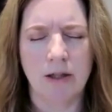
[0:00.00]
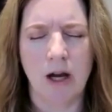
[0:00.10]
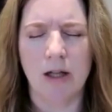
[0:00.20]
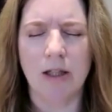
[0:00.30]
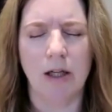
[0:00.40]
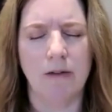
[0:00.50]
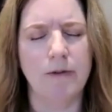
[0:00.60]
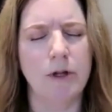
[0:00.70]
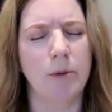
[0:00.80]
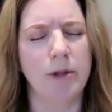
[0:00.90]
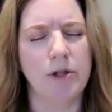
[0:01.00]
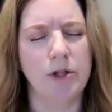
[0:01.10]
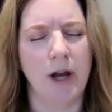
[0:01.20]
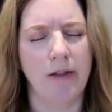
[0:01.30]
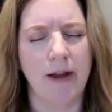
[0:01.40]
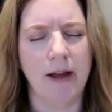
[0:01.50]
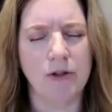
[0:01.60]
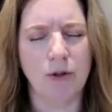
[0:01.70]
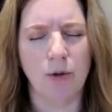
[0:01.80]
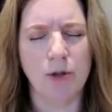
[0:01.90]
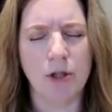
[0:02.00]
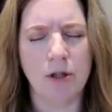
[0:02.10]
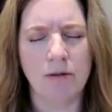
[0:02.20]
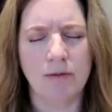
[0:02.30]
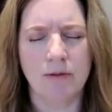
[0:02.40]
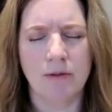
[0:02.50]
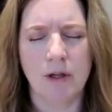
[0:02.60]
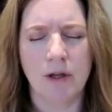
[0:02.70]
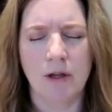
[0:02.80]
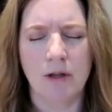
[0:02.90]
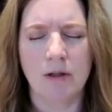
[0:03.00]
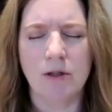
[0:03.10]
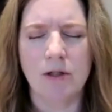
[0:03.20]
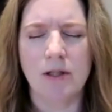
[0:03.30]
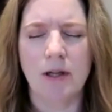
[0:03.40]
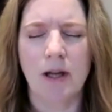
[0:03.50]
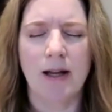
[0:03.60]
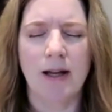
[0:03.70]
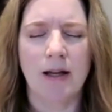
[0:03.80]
not uncomfortably straight like a soldier, just